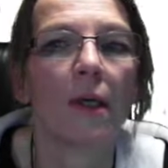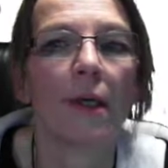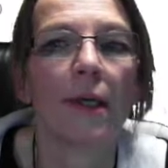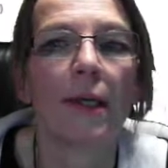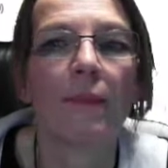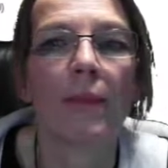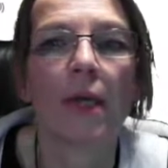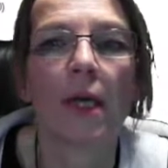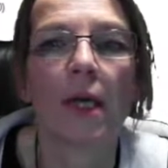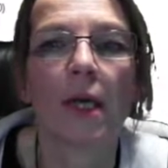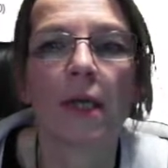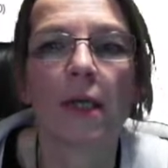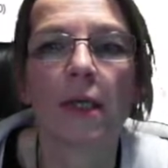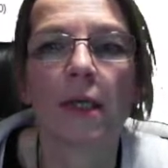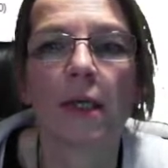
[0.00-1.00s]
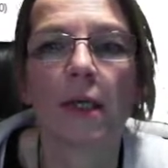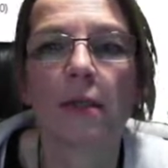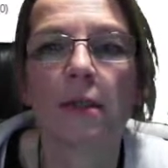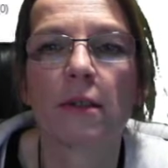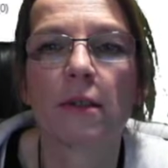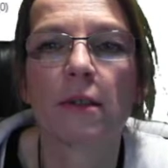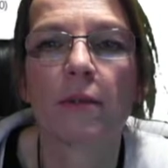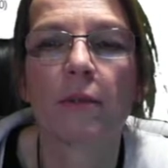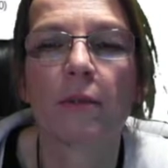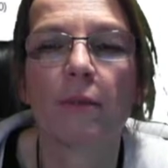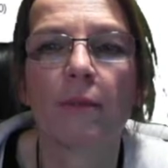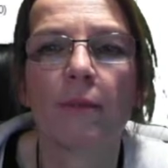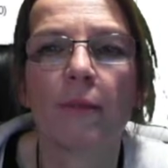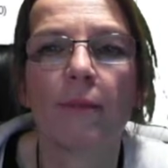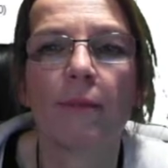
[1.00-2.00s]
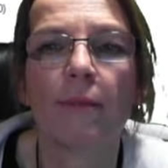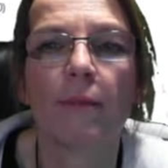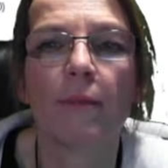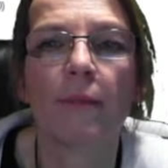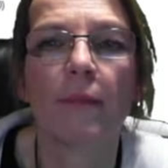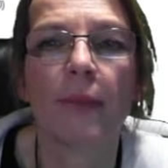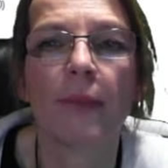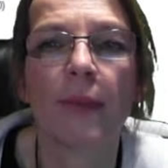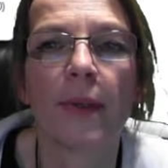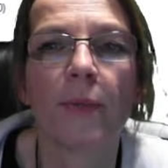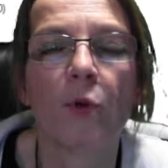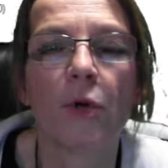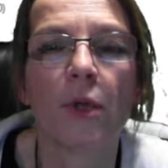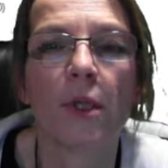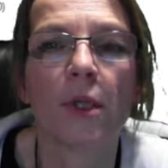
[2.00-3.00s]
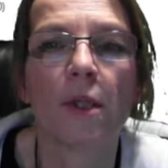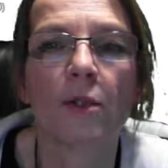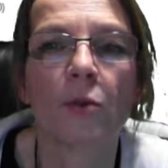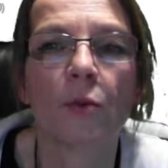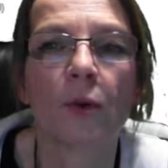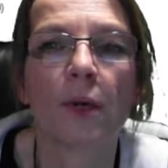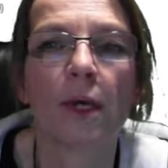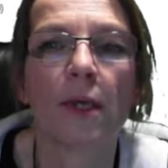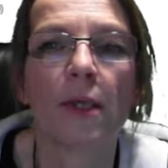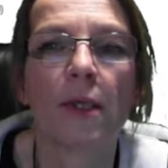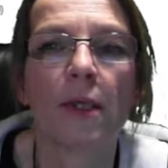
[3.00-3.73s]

let me add my memo here as well,